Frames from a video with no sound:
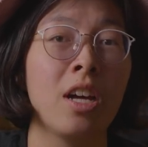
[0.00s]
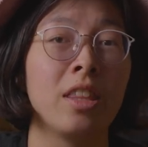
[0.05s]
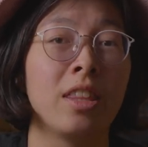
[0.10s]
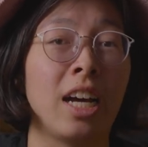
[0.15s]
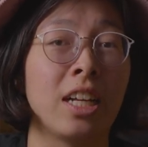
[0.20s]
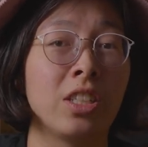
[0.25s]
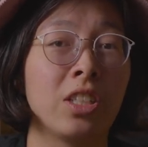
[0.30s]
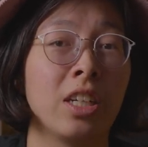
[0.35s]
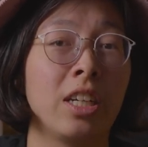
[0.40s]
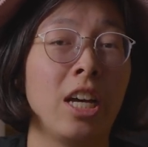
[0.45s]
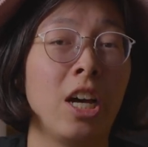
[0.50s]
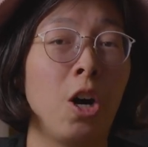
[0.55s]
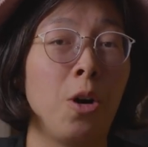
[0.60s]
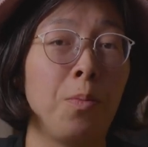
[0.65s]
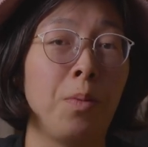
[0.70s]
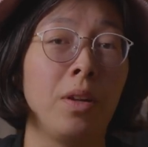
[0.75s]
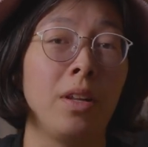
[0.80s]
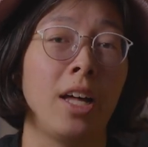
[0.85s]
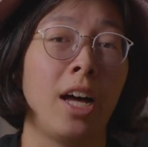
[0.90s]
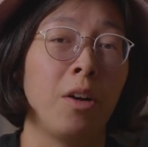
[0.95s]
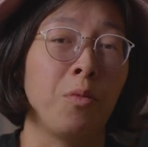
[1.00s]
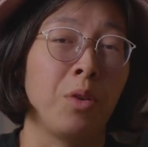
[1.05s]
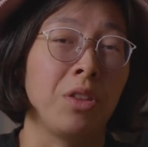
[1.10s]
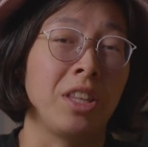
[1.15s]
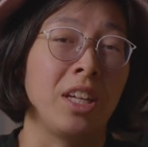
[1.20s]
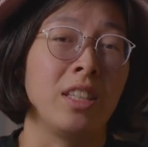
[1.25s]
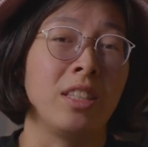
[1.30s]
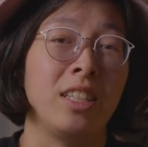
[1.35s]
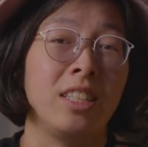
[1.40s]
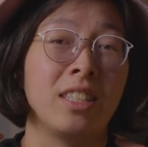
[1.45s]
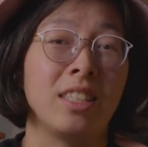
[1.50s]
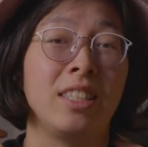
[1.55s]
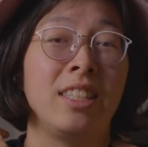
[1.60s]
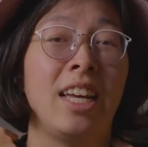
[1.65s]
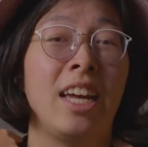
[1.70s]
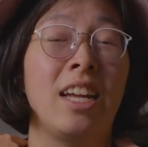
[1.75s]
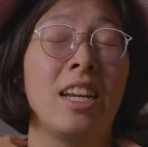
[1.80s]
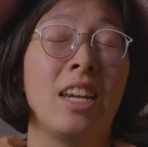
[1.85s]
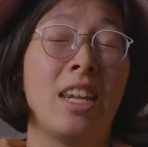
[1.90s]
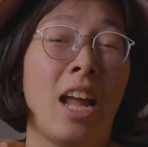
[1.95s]
That's gonna help a lot with at least
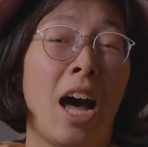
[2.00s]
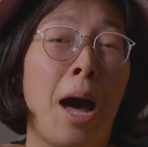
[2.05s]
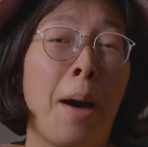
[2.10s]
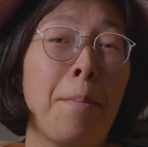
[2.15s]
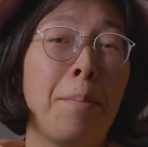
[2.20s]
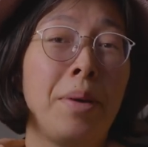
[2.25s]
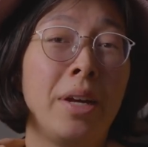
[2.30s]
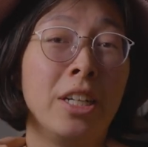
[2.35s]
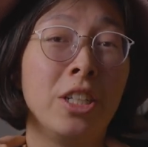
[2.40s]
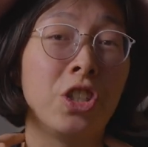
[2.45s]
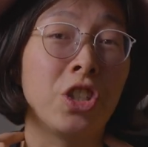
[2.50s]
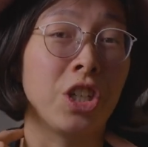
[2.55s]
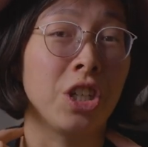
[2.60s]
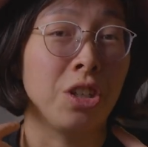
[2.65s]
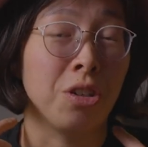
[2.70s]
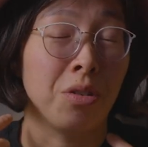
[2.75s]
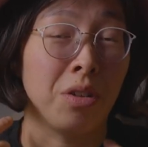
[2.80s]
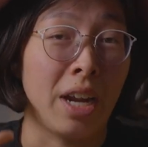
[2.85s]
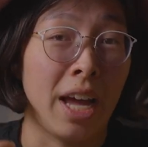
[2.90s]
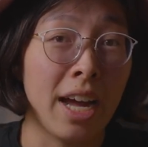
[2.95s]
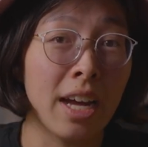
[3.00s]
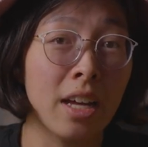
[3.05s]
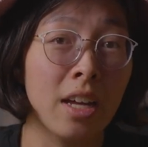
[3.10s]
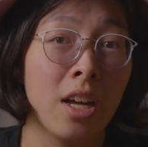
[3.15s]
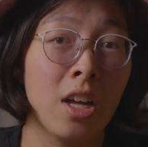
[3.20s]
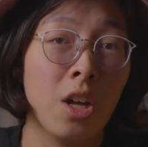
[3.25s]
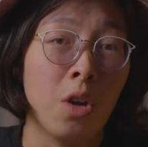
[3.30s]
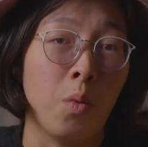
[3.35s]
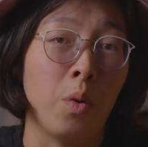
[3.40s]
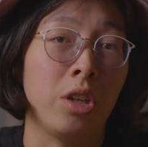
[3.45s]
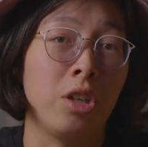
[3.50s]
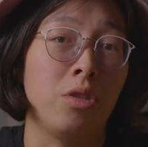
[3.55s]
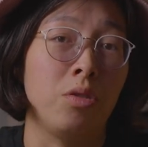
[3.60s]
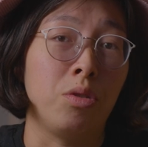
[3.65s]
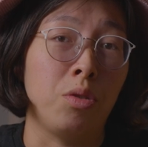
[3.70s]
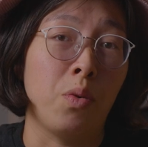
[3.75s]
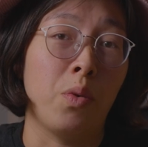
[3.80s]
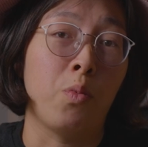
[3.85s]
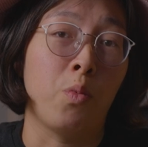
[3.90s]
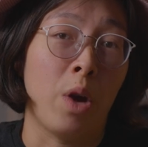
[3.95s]
it not pinching your neck when you
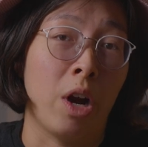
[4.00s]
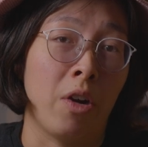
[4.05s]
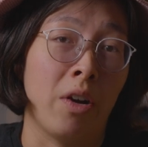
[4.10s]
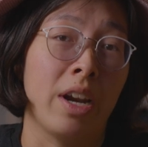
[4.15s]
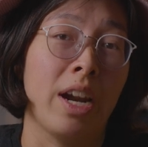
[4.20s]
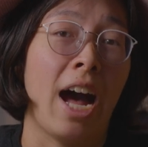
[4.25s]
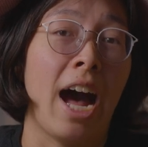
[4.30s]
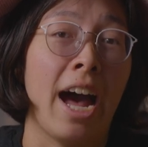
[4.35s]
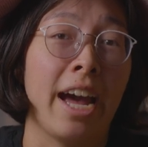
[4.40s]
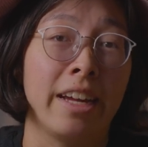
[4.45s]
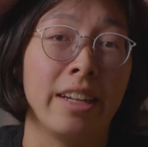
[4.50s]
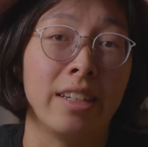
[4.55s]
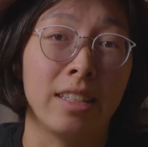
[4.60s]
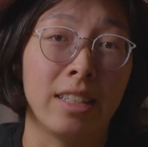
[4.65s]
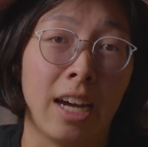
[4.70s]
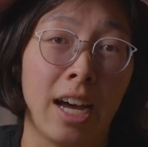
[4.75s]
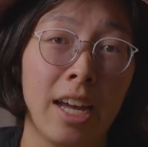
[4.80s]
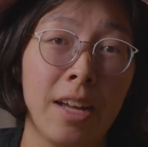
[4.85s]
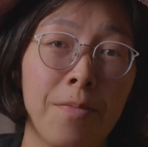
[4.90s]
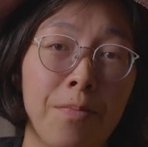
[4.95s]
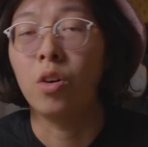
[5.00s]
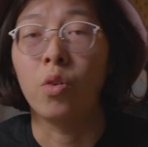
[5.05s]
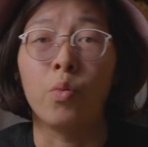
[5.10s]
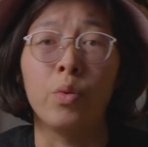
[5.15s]
do wear it high and tight.